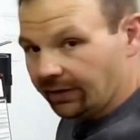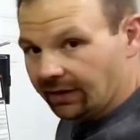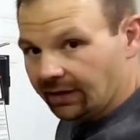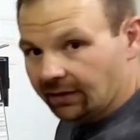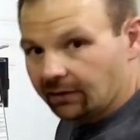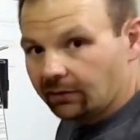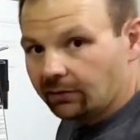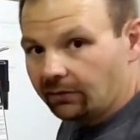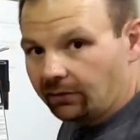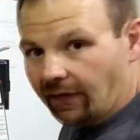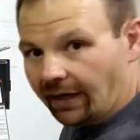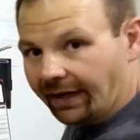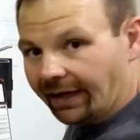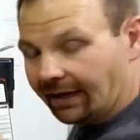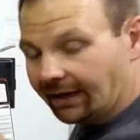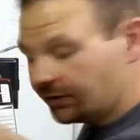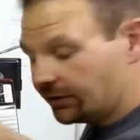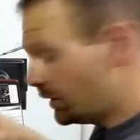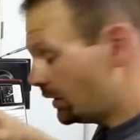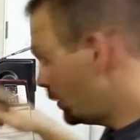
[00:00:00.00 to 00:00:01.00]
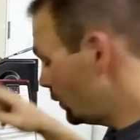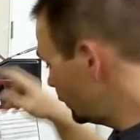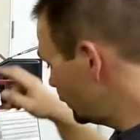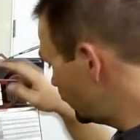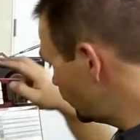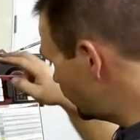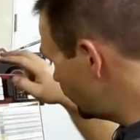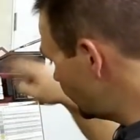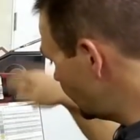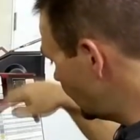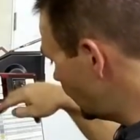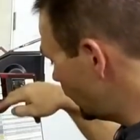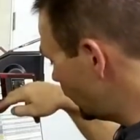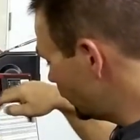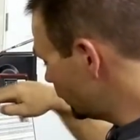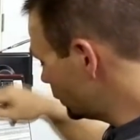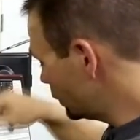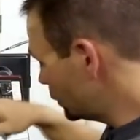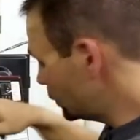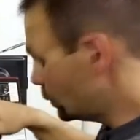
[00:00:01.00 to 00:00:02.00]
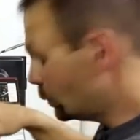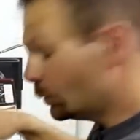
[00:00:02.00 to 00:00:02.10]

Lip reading: then I got to noticing the other